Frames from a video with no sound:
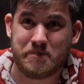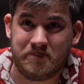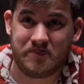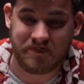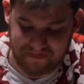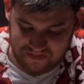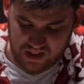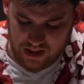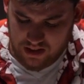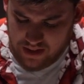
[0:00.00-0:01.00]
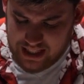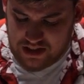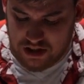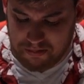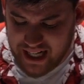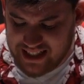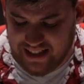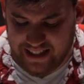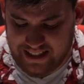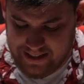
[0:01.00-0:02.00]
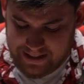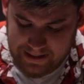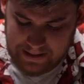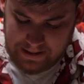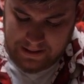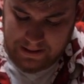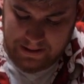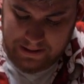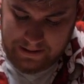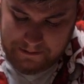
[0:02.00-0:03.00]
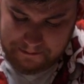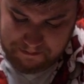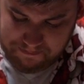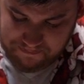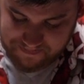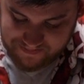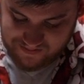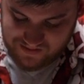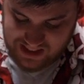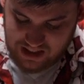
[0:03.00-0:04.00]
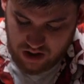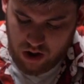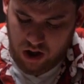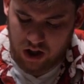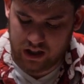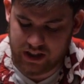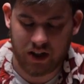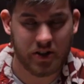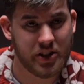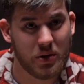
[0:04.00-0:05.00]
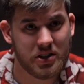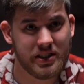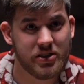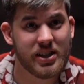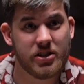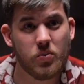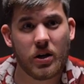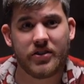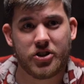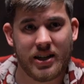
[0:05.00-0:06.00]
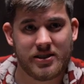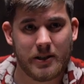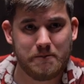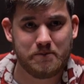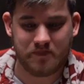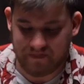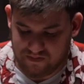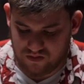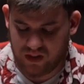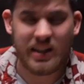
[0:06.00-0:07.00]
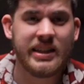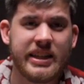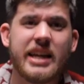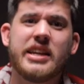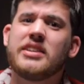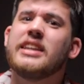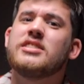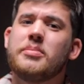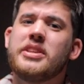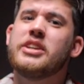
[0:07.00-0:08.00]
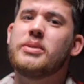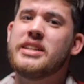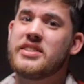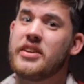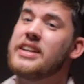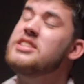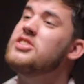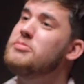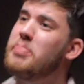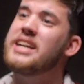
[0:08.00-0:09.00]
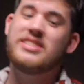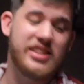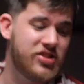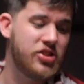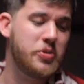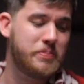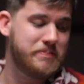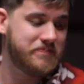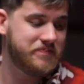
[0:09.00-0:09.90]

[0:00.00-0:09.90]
Yeah, it's spicy. That is spicy. I can't get the fucking flavor out of my mouth. Tucker, you said you wanted to try some. You want to try some, Tucker? Yeah. Yeah, get some of the ingredients in there. That's a spicy soup.